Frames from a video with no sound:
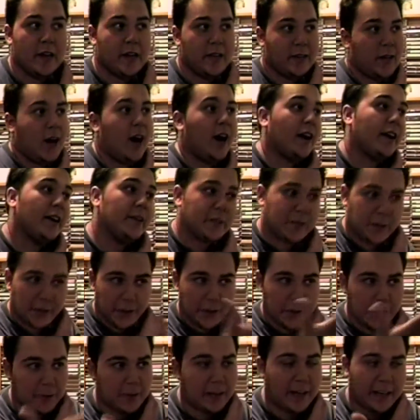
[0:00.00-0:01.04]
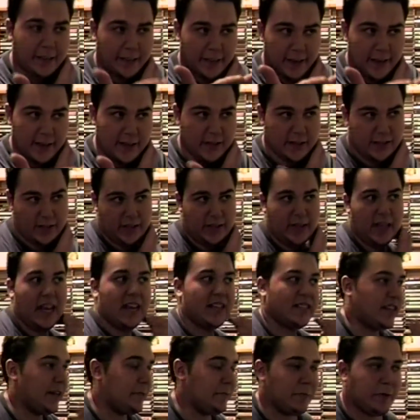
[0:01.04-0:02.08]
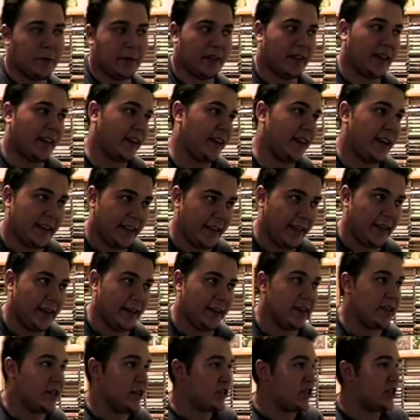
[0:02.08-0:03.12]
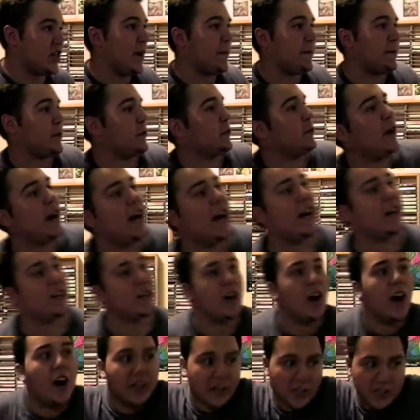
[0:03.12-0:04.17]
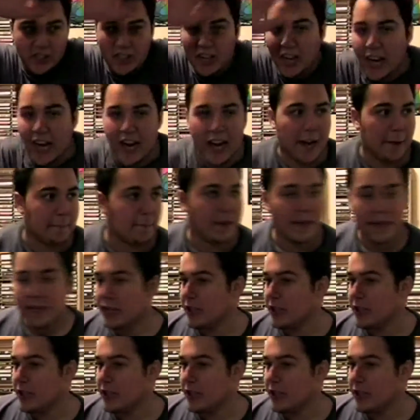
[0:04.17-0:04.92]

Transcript: talking to you like this, as I'm doing like an idiot, jumping around all the time,